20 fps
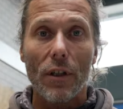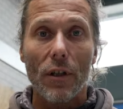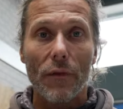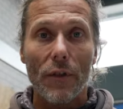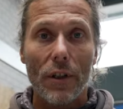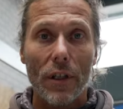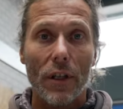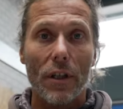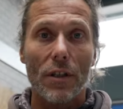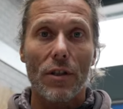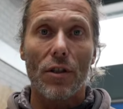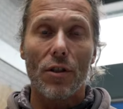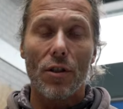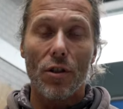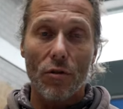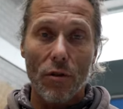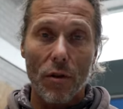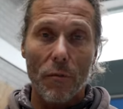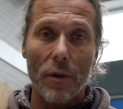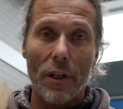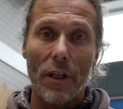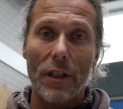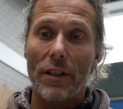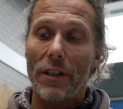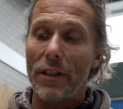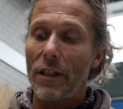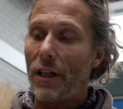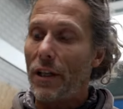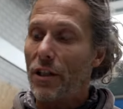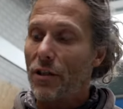of this, the
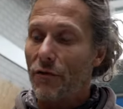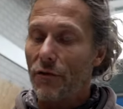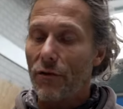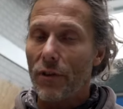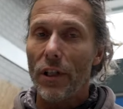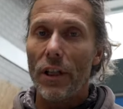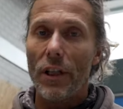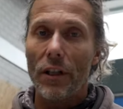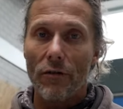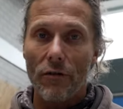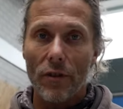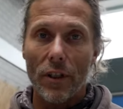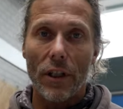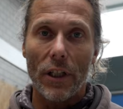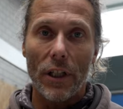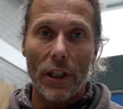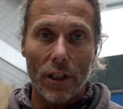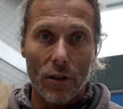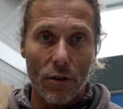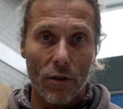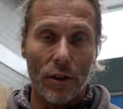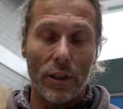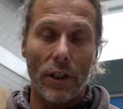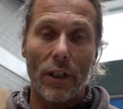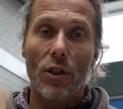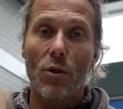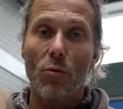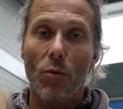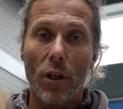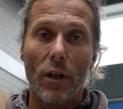durability is really, really good.
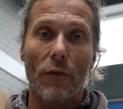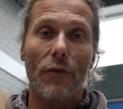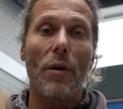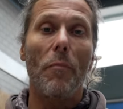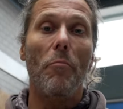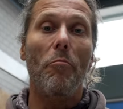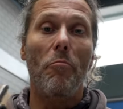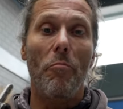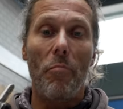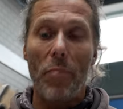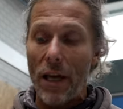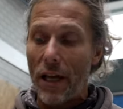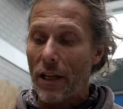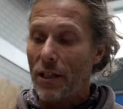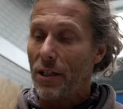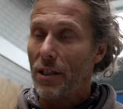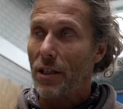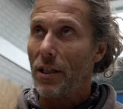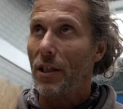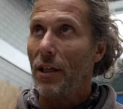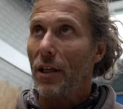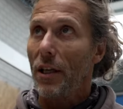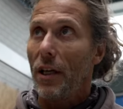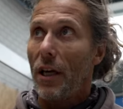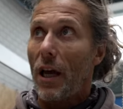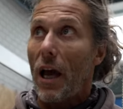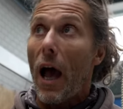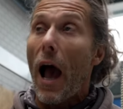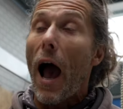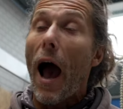It's one of the best
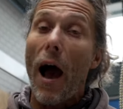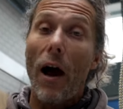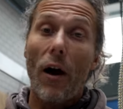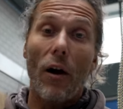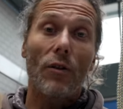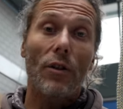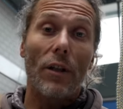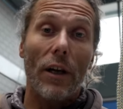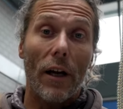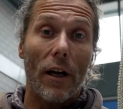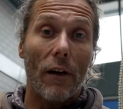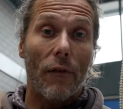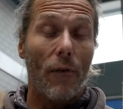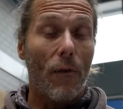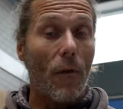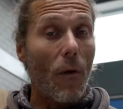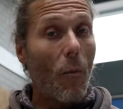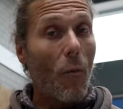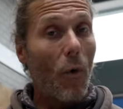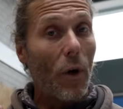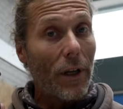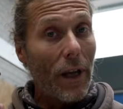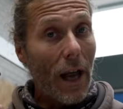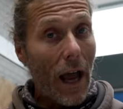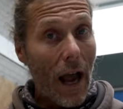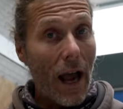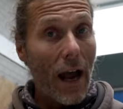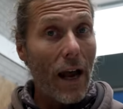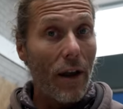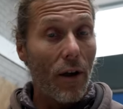out there from what
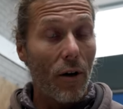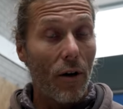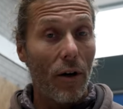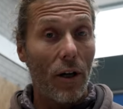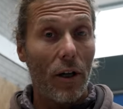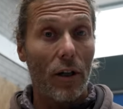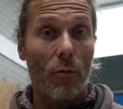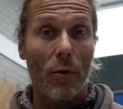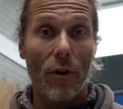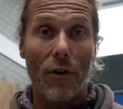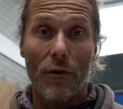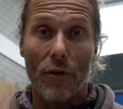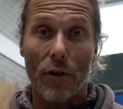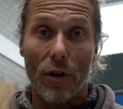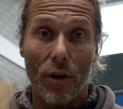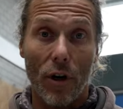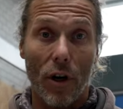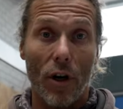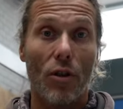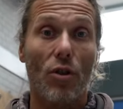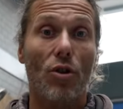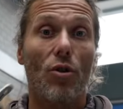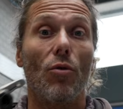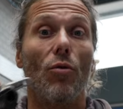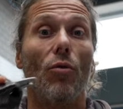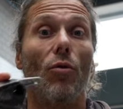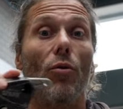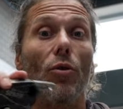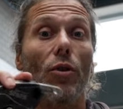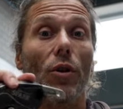I heard with regards
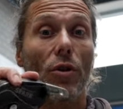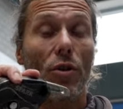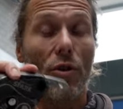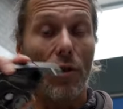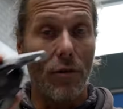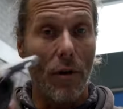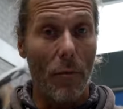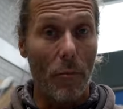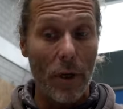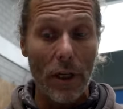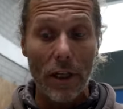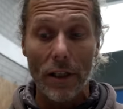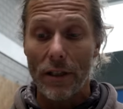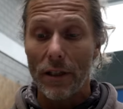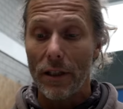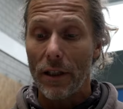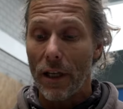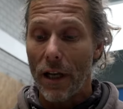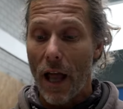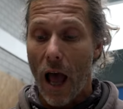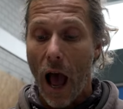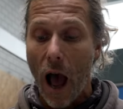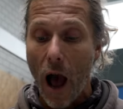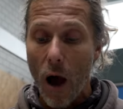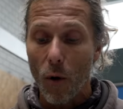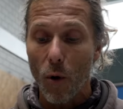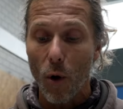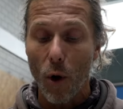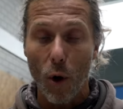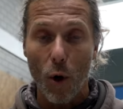to the durability and
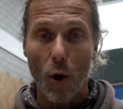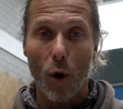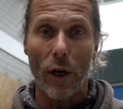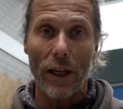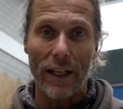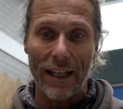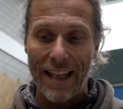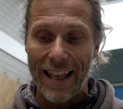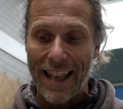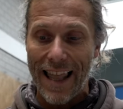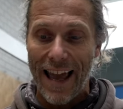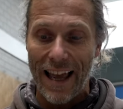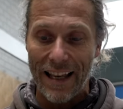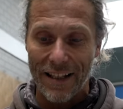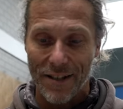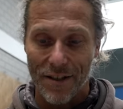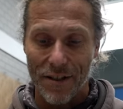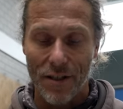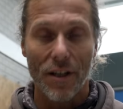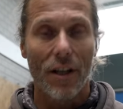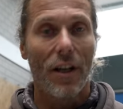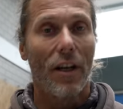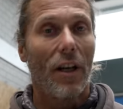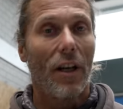how long it lasts.